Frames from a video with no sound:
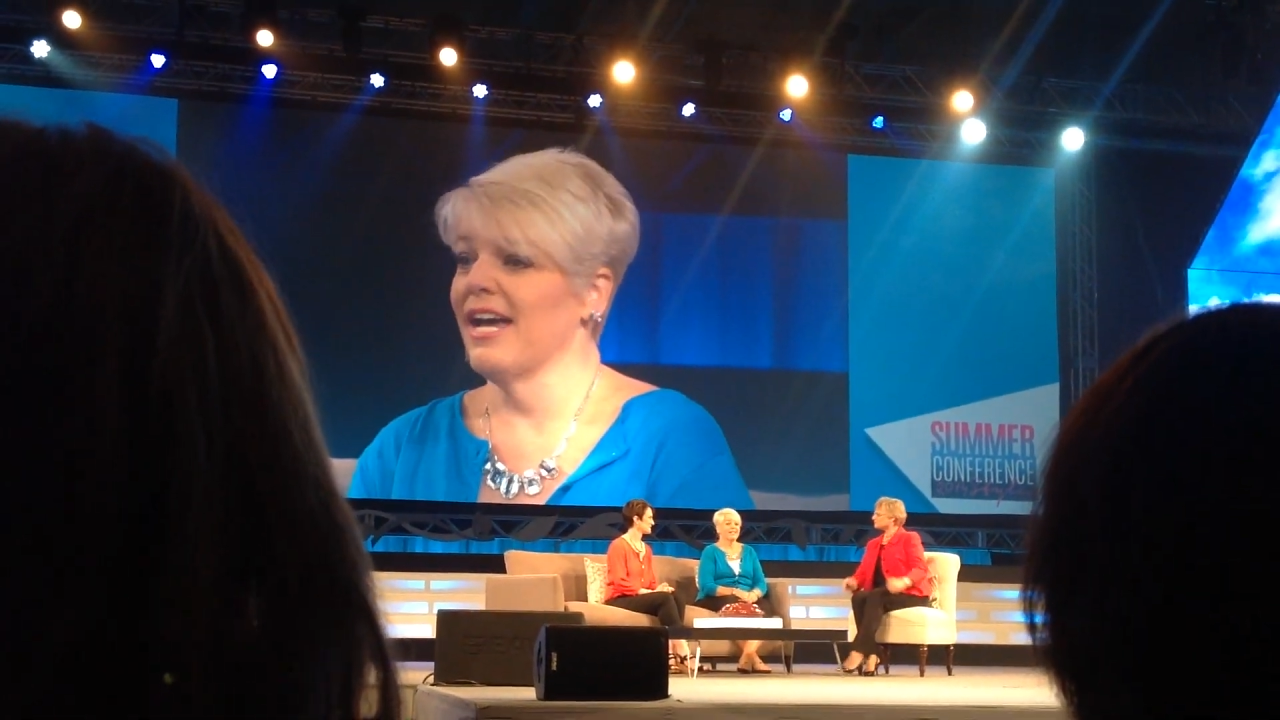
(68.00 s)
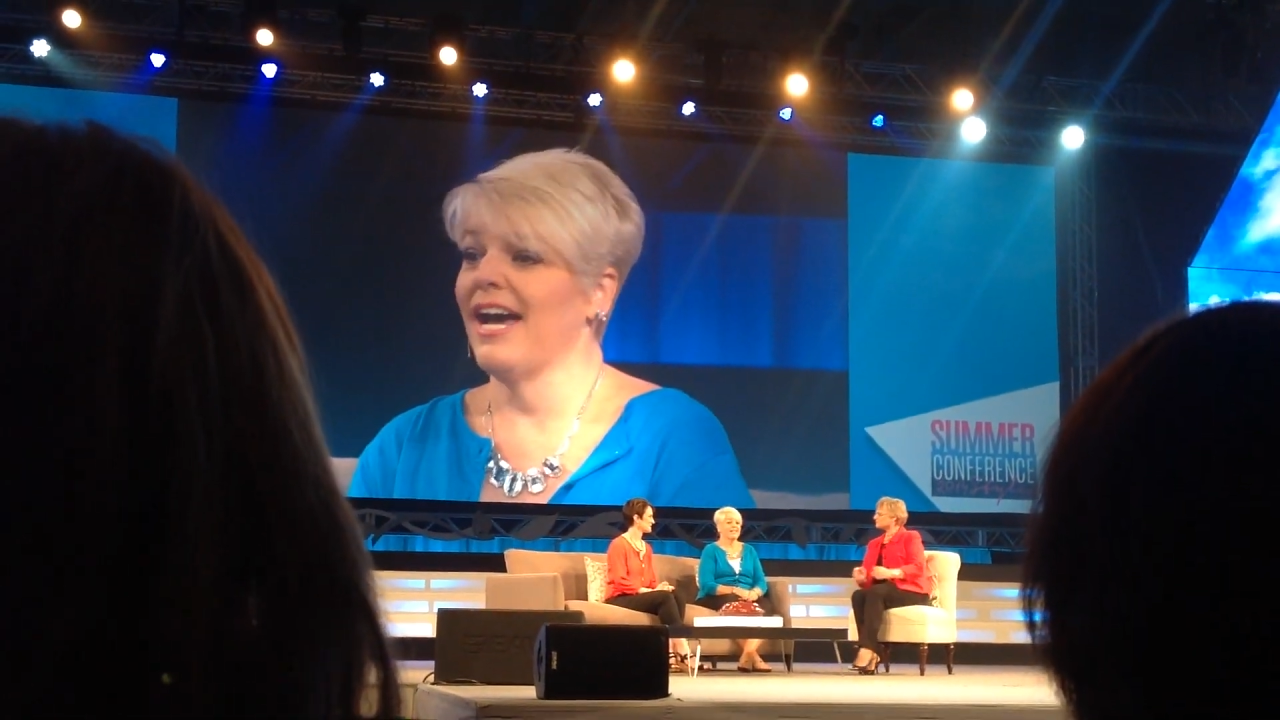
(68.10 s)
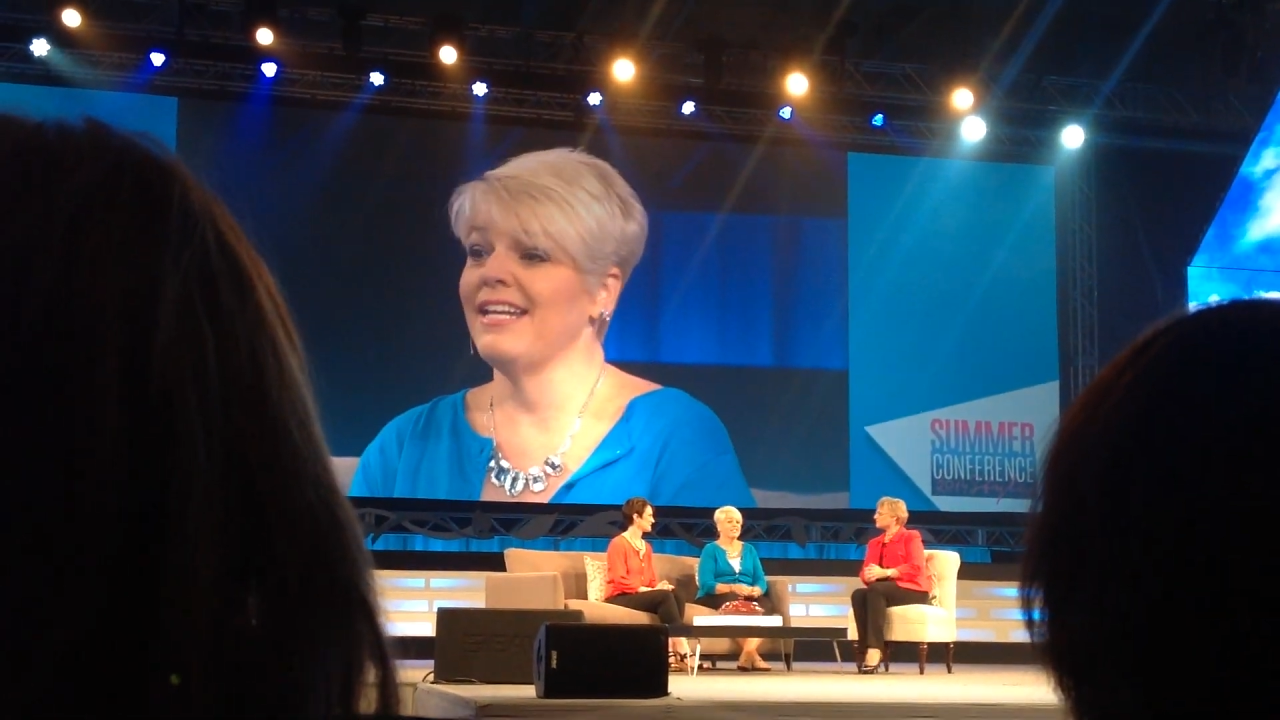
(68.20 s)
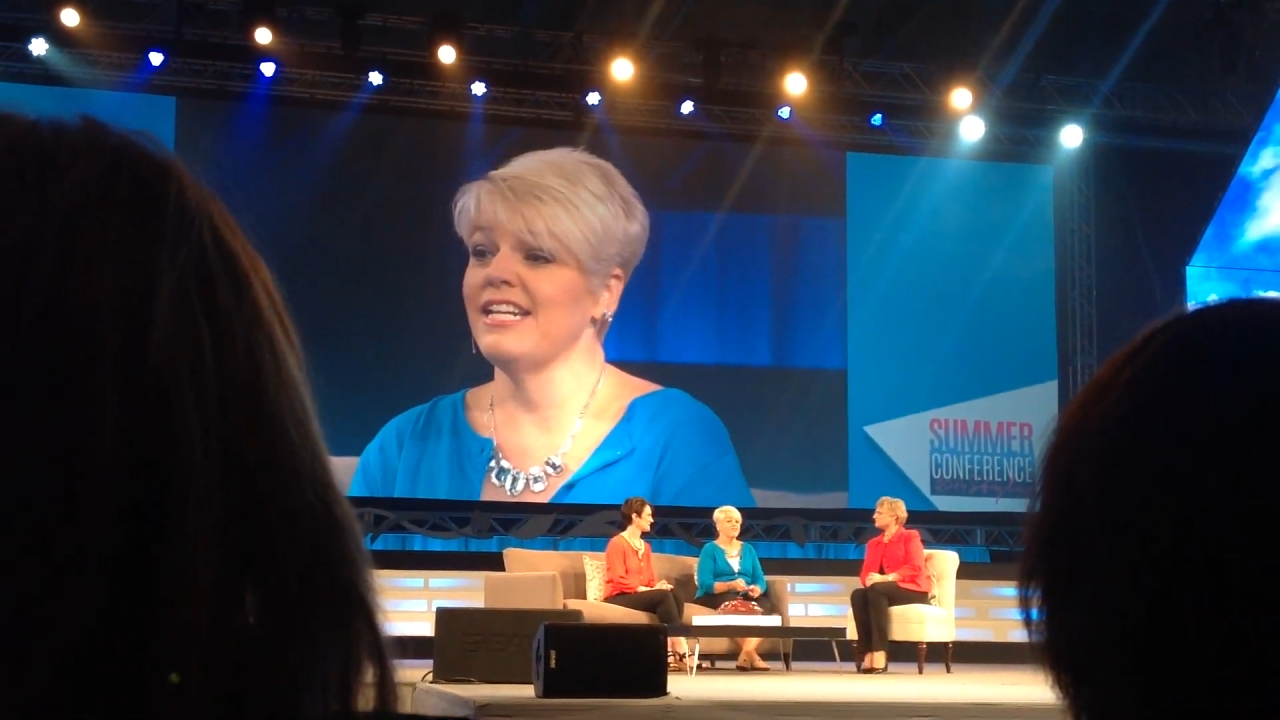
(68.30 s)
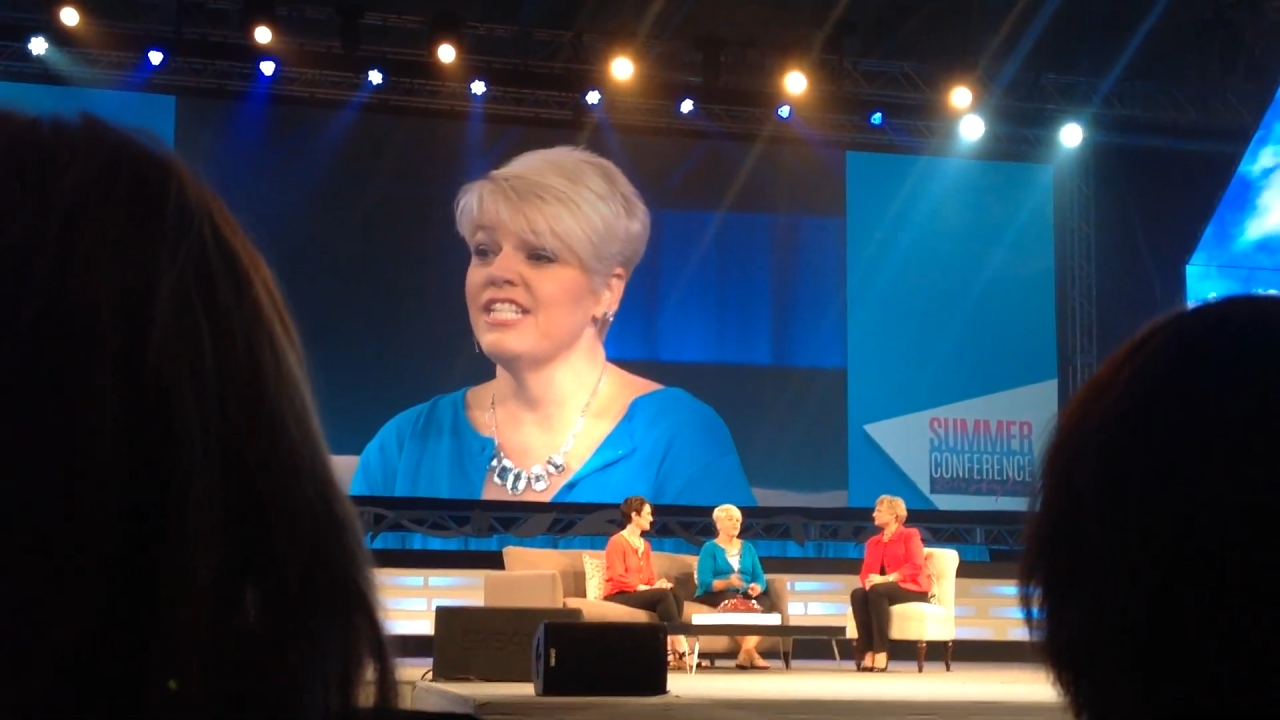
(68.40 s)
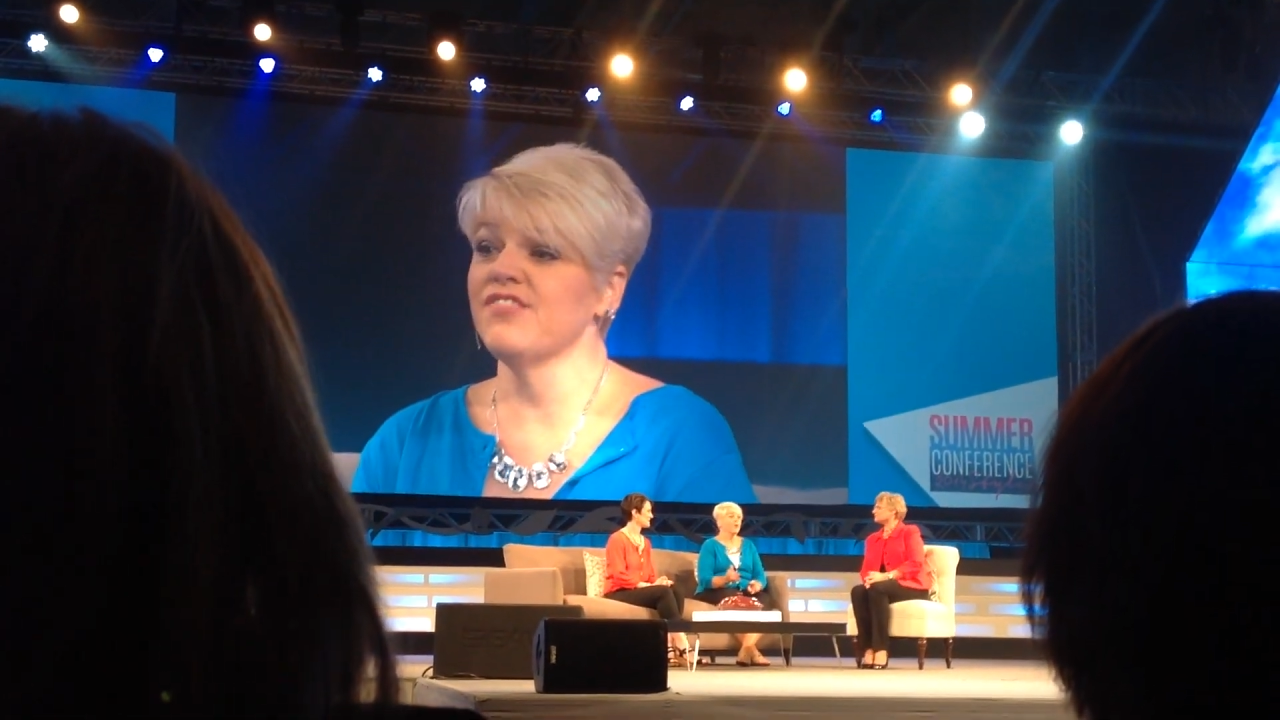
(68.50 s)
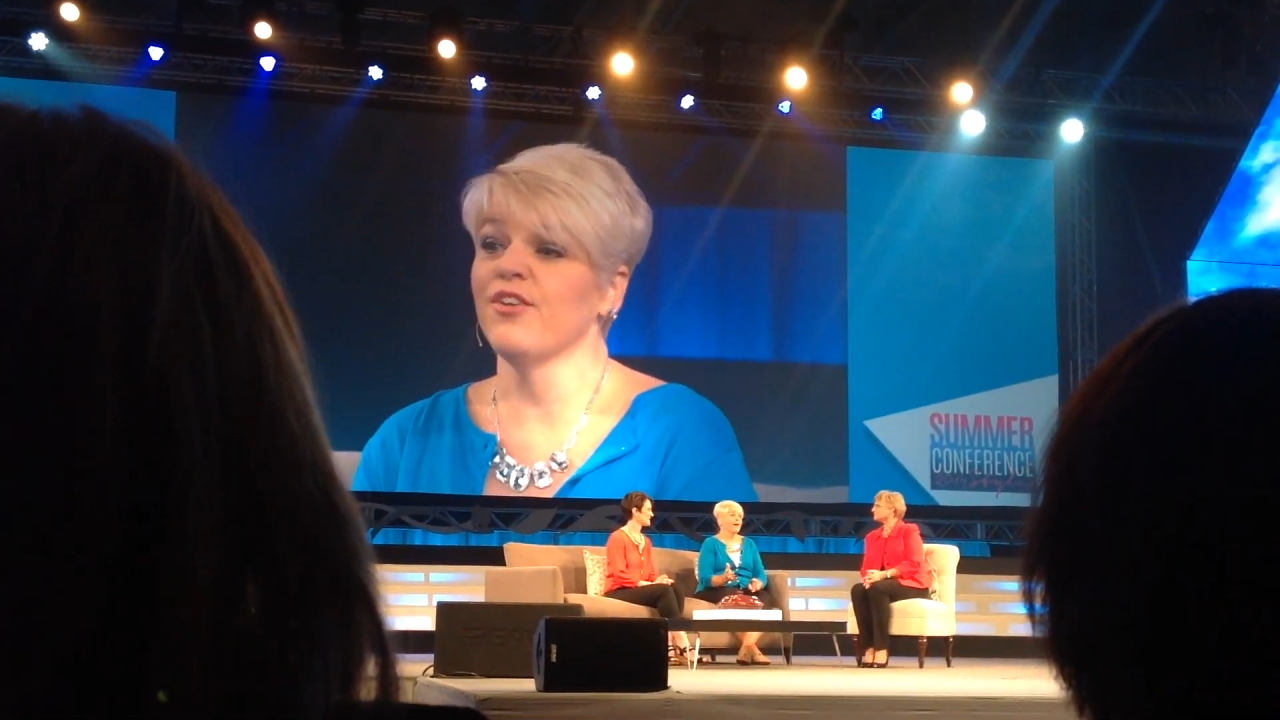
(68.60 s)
I needed to fill